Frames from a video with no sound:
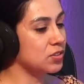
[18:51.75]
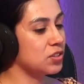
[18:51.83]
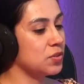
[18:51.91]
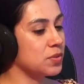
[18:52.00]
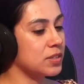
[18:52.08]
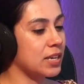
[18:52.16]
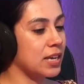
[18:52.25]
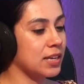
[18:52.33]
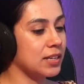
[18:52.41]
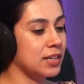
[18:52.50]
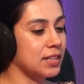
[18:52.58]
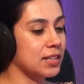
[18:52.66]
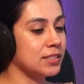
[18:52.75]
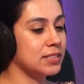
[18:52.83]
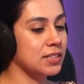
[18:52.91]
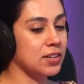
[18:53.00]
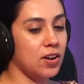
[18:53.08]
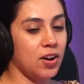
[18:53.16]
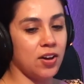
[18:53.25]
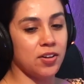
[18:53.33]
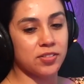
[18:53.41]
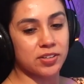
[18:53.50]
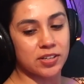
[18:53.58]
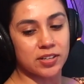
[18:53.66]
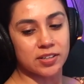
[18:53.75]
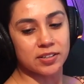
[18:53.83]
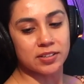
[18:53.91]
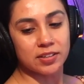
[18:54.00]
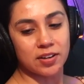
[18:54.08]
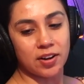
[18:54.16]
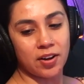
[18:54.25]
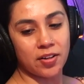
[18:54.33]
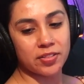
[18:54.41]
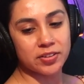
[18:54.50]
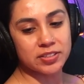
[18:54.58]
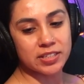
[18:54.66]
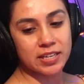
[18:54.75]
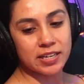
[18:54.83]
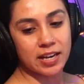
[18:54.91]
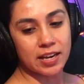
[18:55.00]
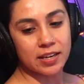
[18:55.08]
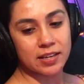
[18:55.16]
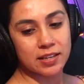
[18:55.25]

So she was collecting all their all their DNA.